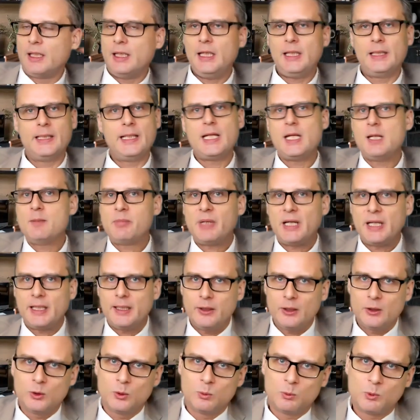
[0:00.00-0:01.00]
And
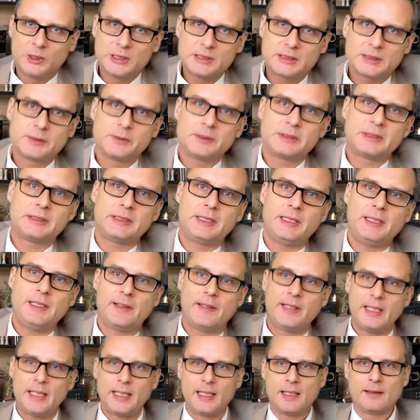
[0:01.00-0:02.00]
anybody who wants to see
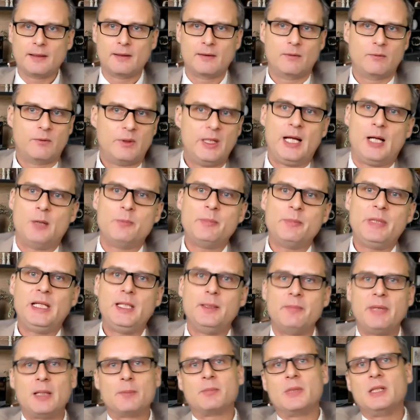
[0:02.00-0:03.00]
that how
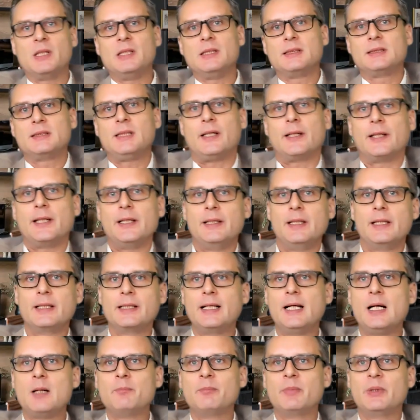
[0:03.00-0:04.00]
many members are in the
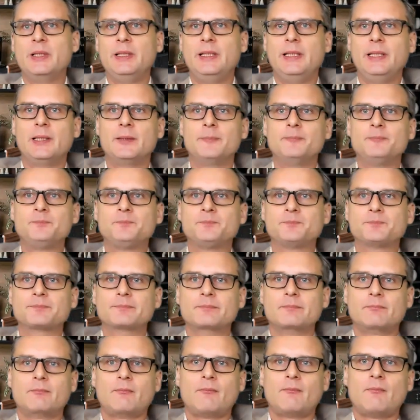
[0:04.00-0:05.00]
company
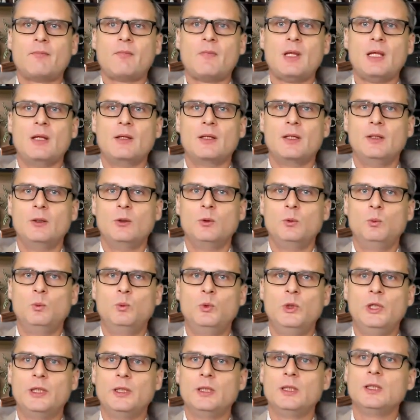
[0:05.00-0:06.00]

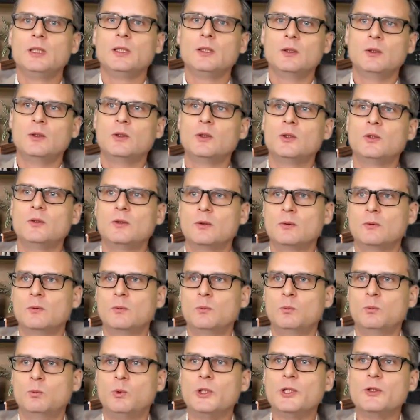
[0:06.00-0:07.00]
will
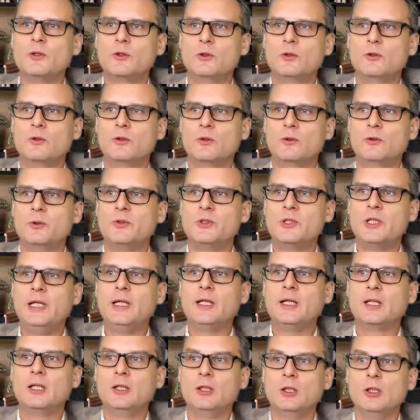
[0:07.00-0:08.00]
want to
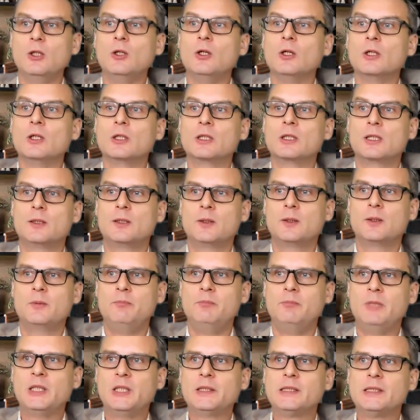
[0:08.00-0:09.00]
take a look,
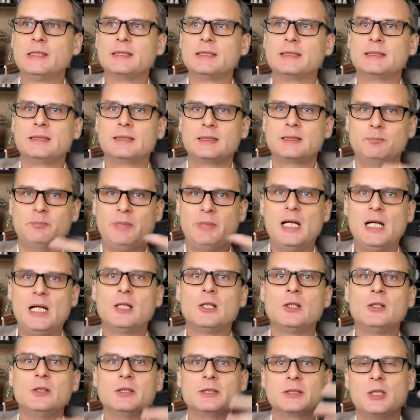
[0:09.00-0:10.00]
because
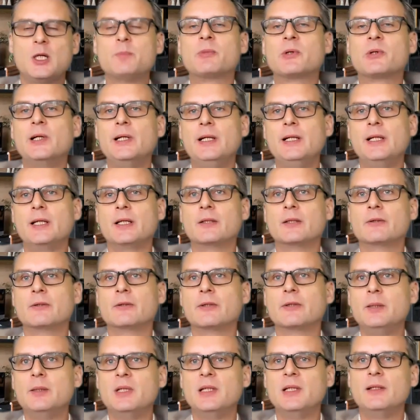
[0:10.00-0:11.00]
bylaws operating
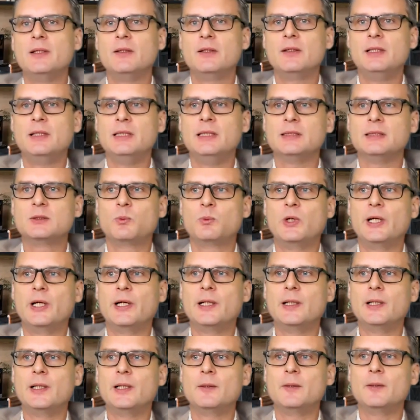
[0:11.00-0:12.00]
agreement is
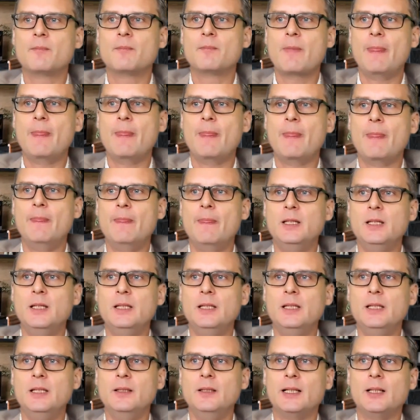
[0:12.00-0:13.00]
where
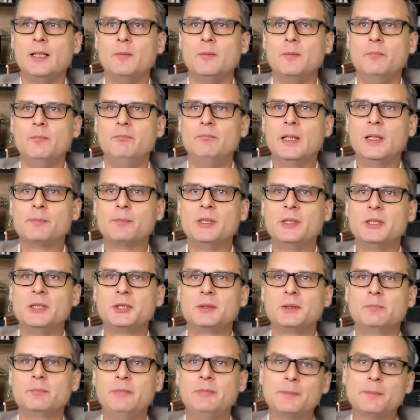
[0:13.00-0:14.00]
the
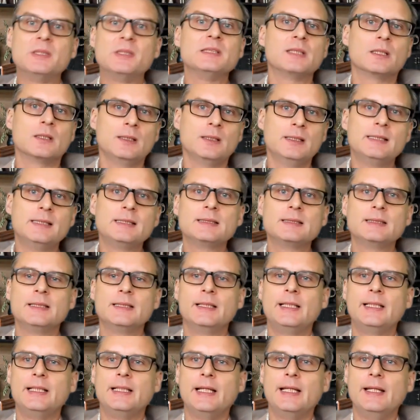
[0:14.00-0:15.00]
members are
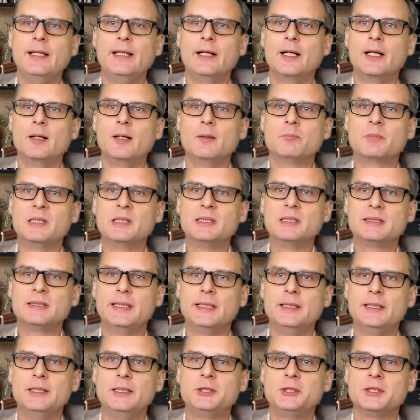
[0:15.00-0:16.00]
listed and their
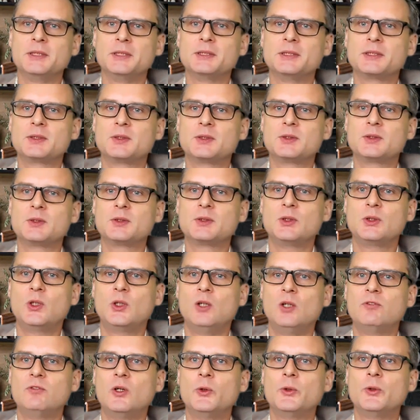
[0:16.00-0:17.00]
percentages
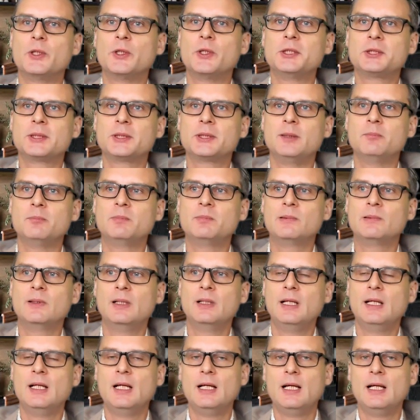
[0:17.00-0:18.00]
of ownership
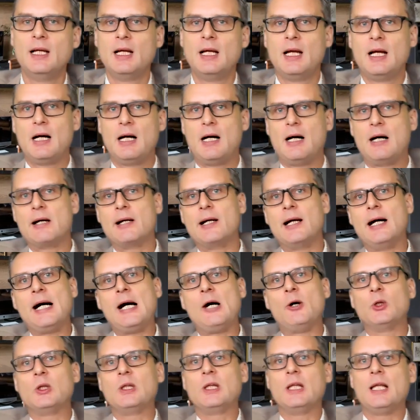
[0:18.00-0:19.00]
are
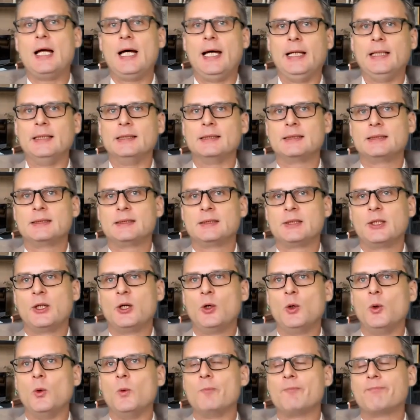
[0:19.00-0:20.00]
outlined.
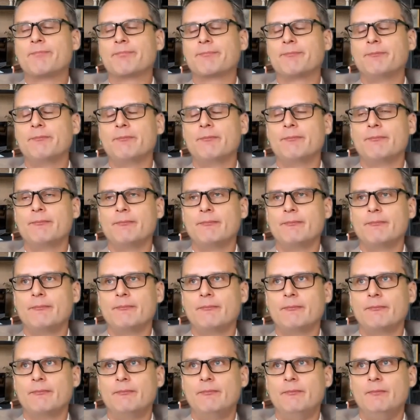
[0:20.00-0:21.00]
So
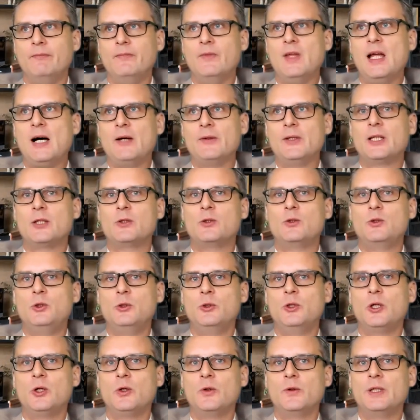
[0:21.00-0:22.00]
now that
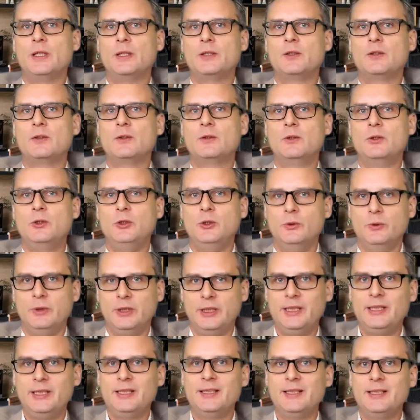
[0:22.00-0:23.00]
you know that you
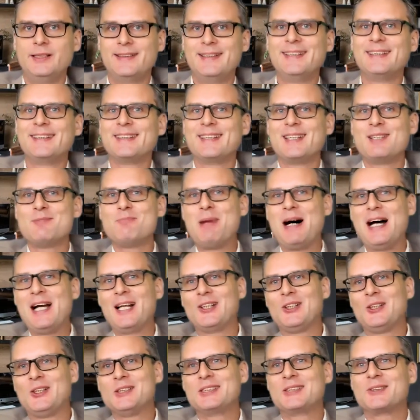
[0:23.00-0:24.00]
need the
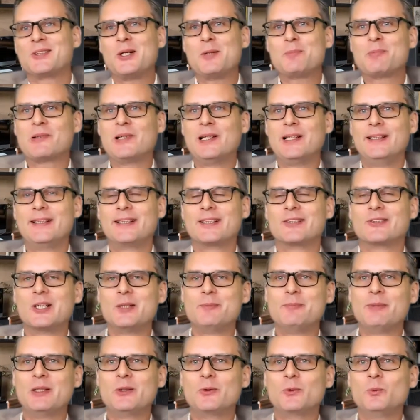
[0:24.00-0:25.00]
bylaws or operating
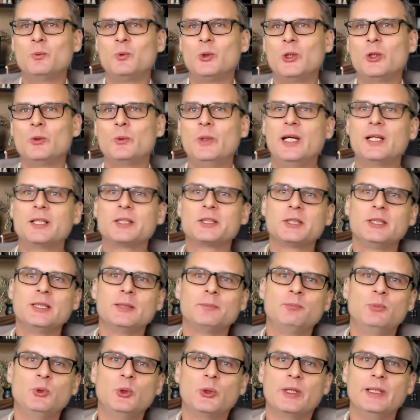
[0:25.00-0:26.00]
agreement, what do we
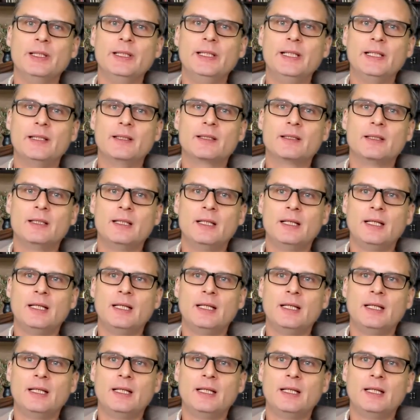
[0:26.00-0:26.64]
actually put in it?